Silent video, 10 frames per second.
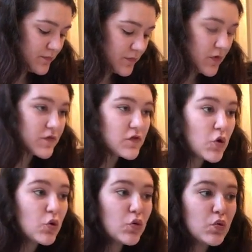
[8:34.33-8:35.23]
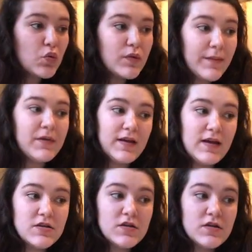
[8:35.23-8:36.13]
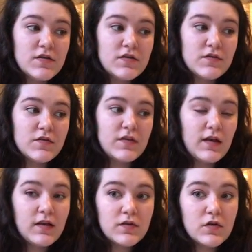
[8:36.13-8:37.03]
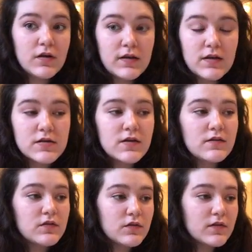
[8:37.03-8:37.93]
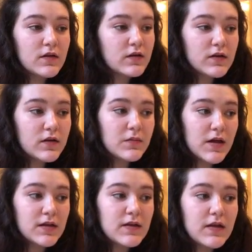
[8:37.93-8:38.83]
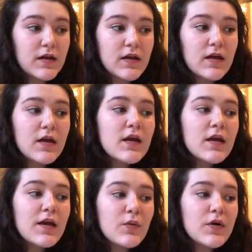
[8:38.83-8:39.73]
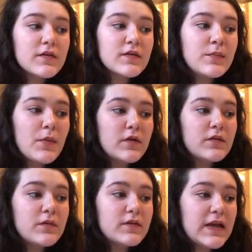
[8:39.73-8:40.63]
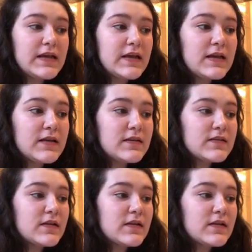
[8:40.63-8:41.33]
there's no limitations for settings or conditions, so it literally could be anything. It works in multiple settings.